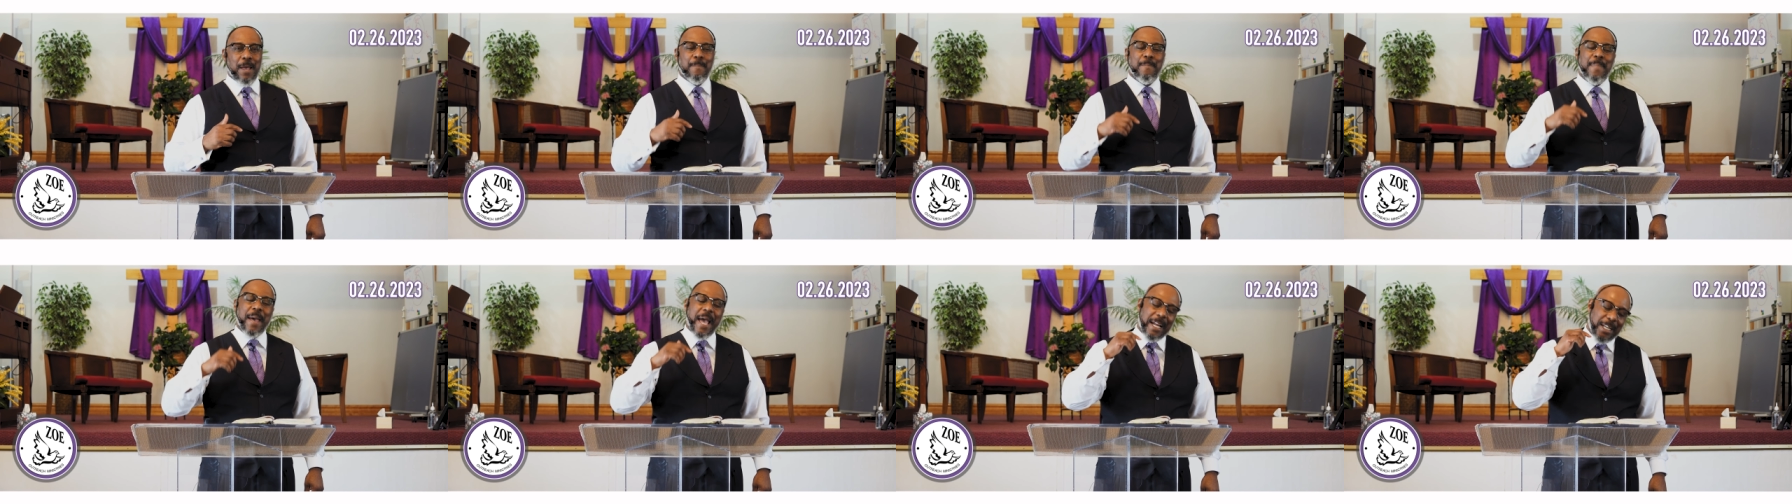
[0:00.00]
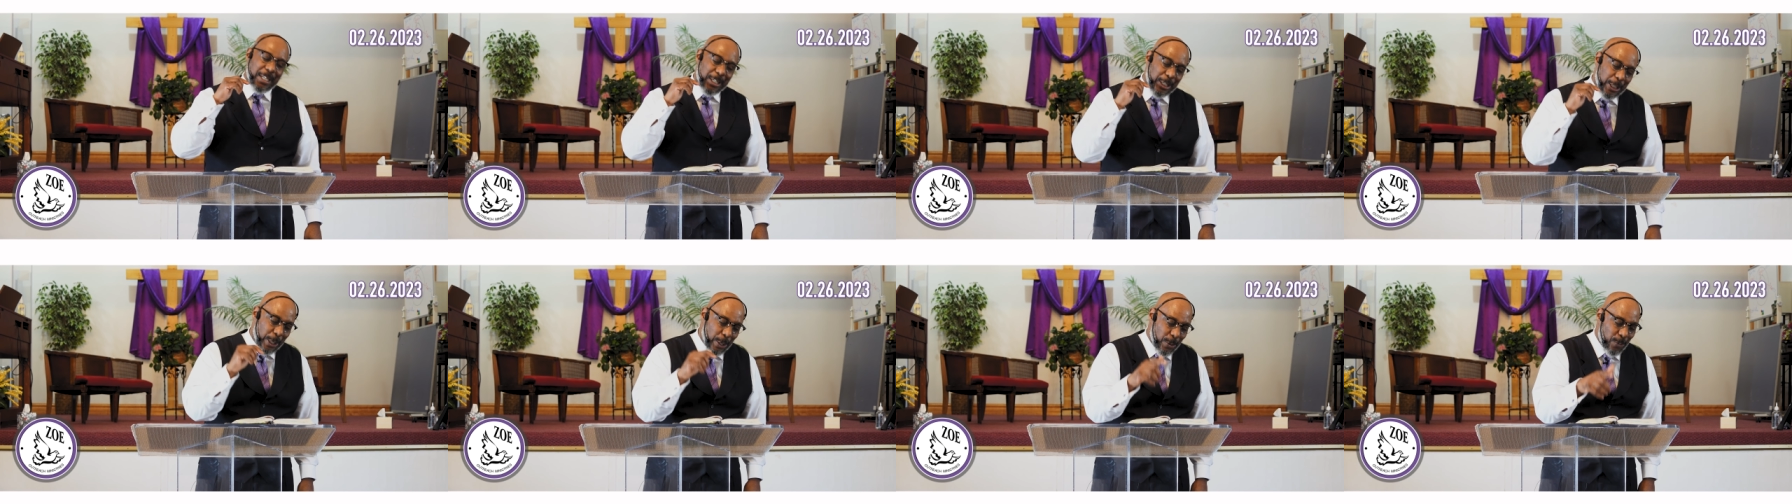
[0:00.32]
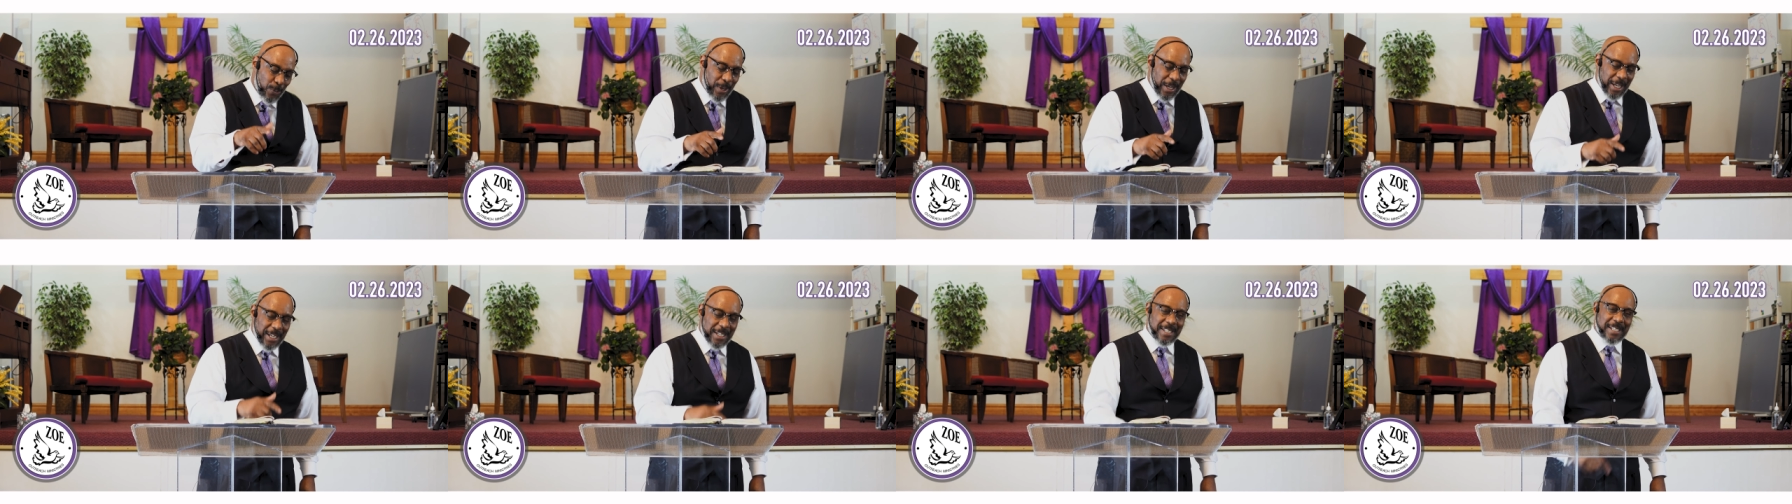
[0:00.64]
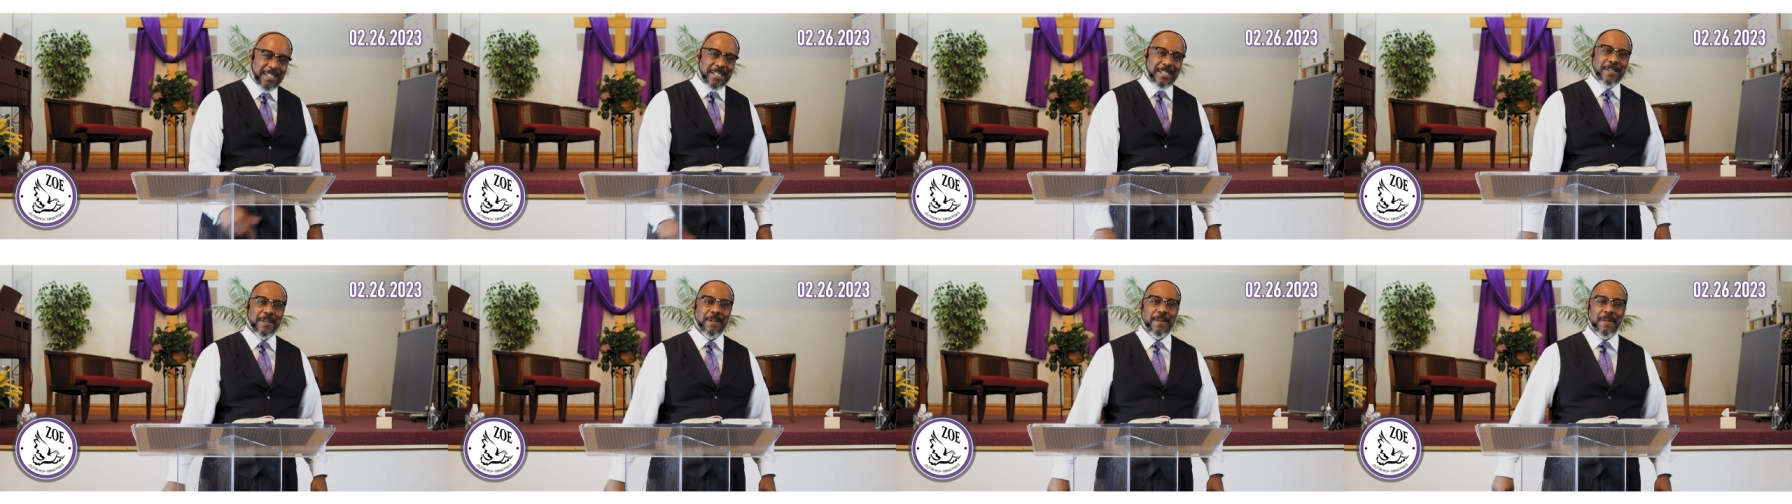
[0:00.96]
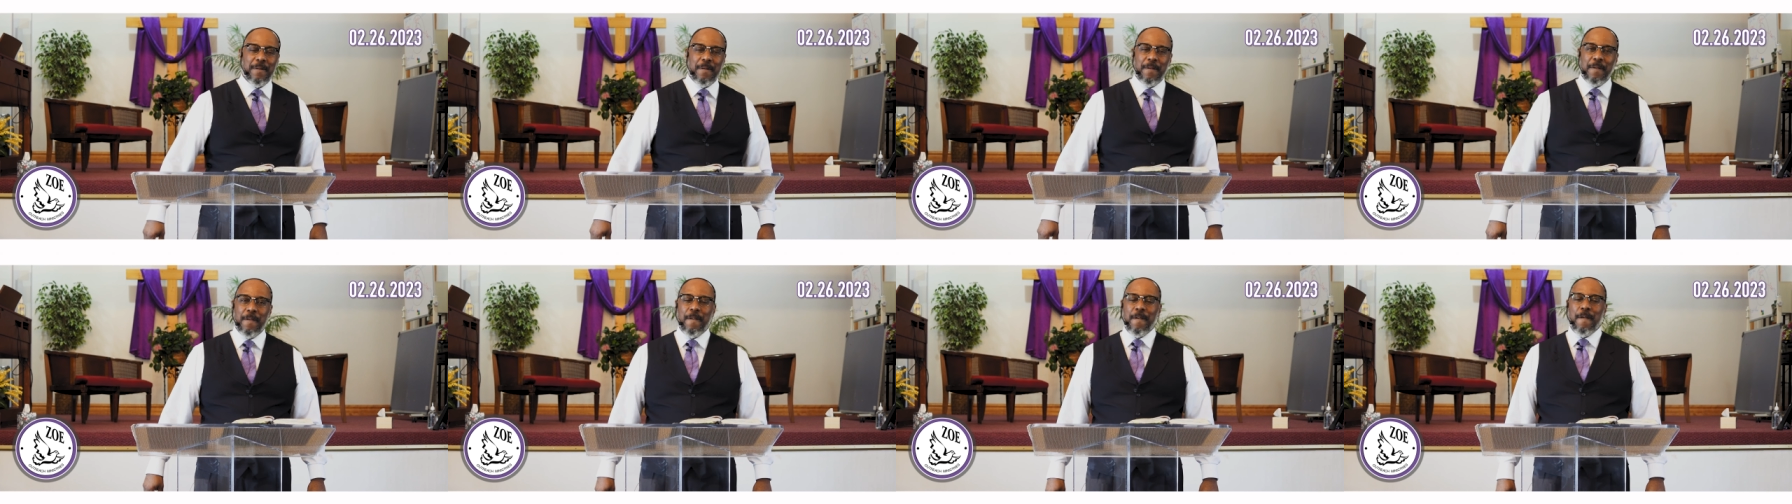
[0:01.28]
back to us
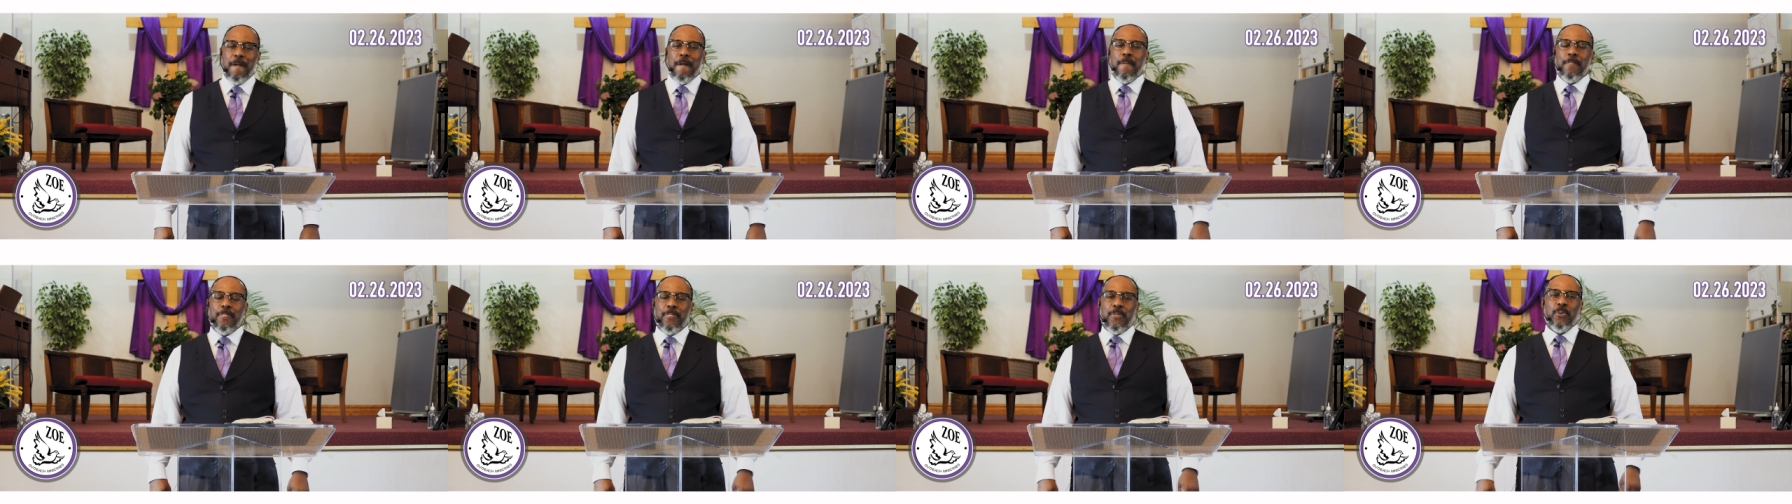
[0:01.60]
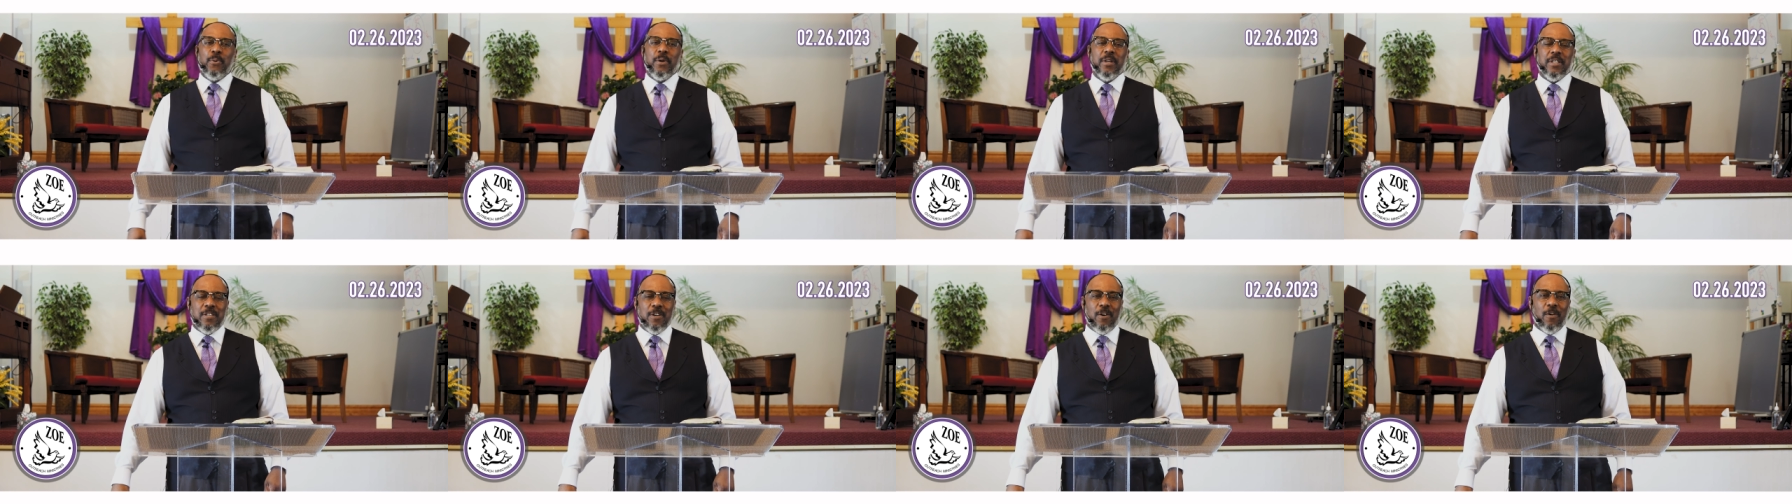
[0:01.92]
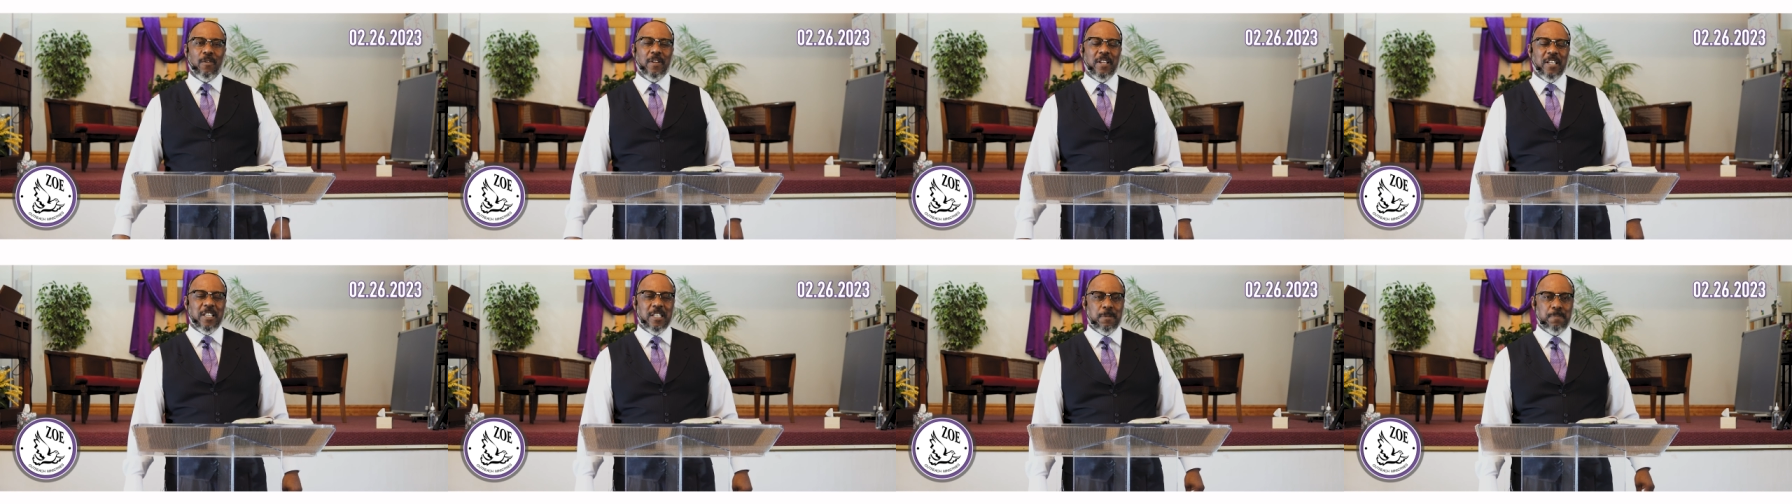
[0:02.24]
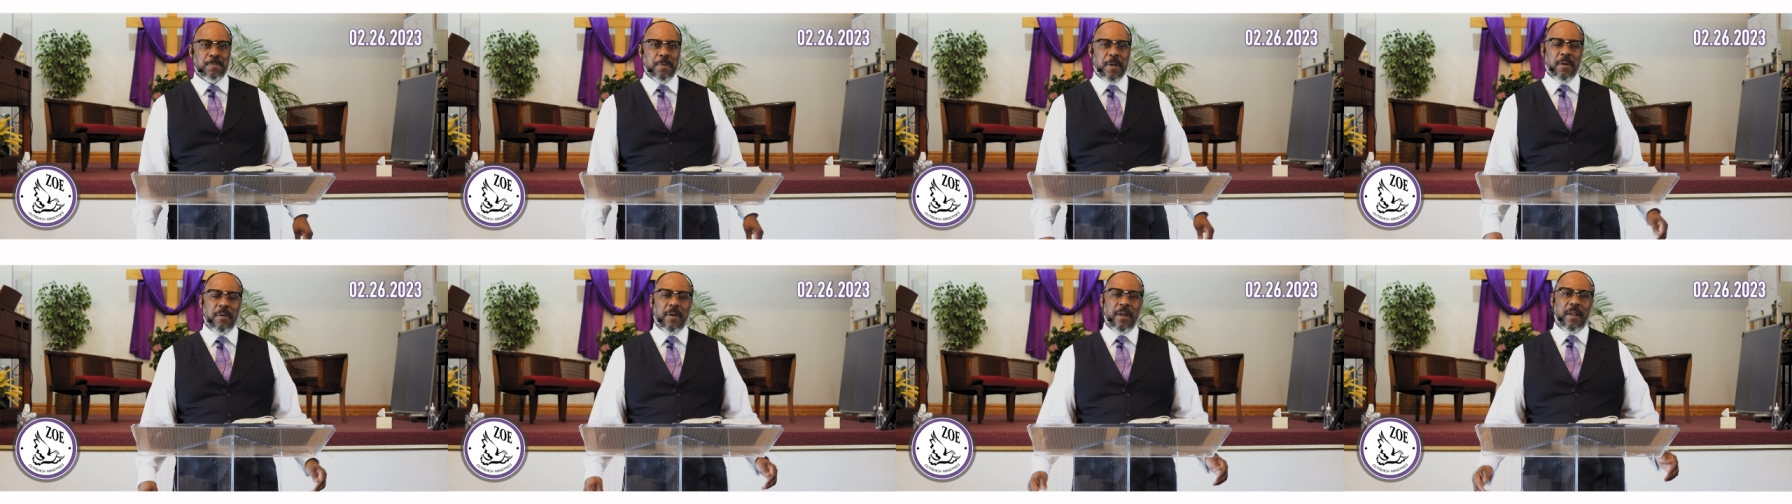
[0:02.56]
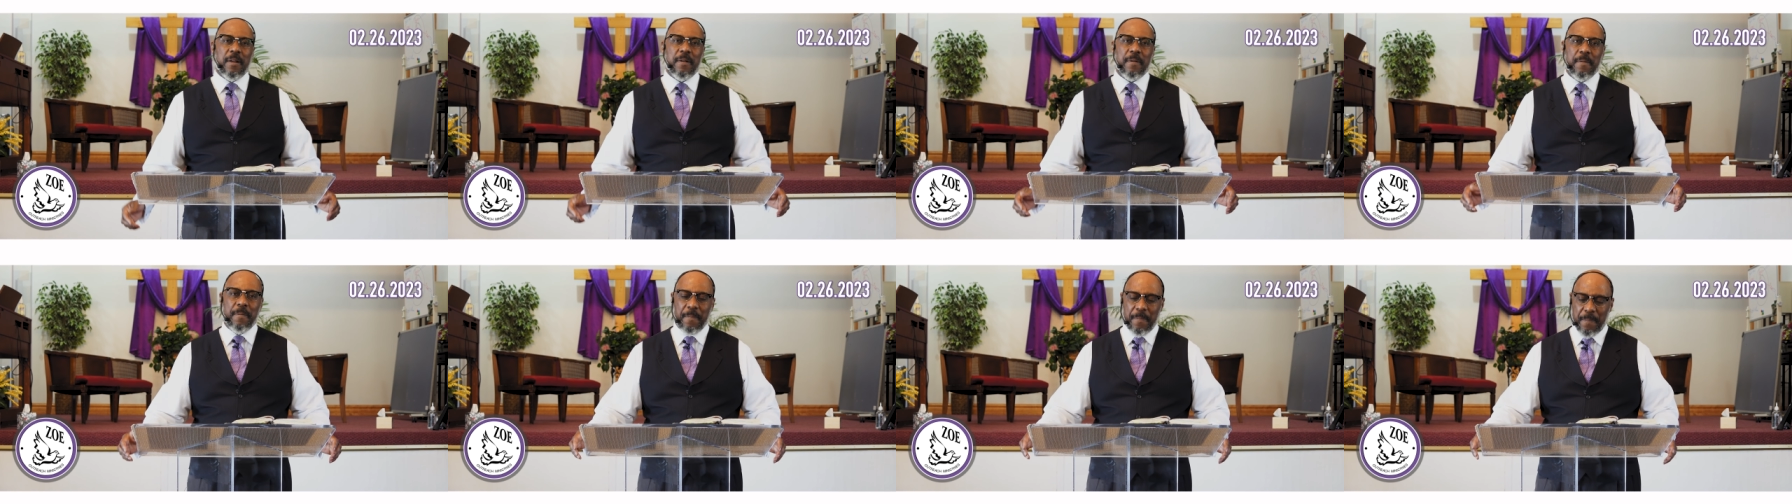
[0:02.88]
through his Holy
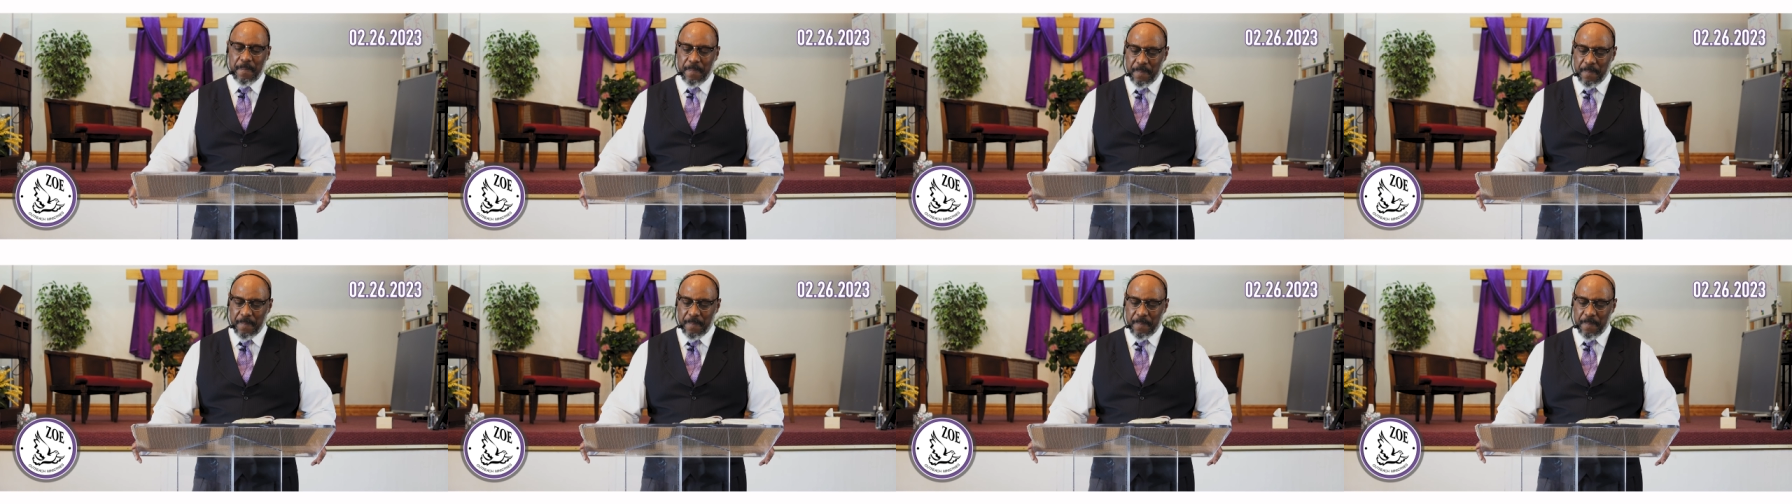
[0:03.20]
Spirit.